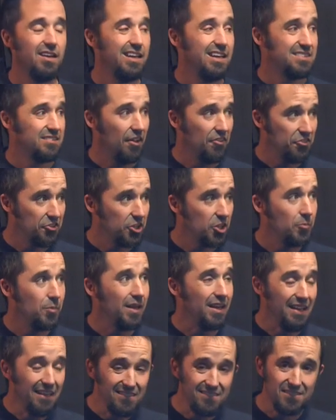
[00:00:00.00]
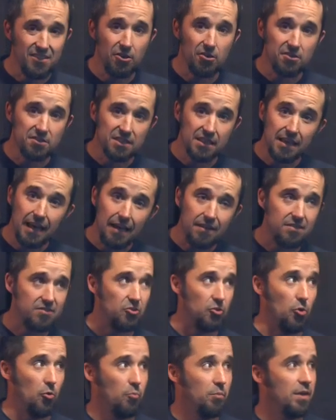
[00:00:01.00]
It's also going to be easier to get
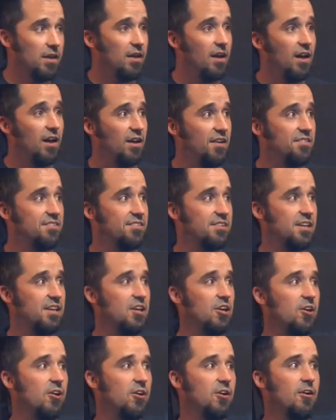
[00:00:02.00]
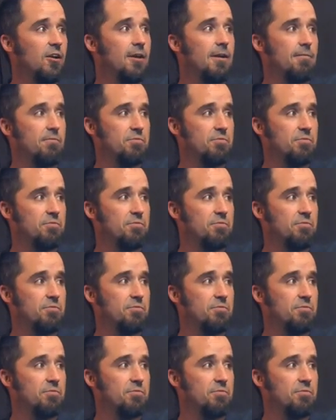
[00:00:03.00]
to because here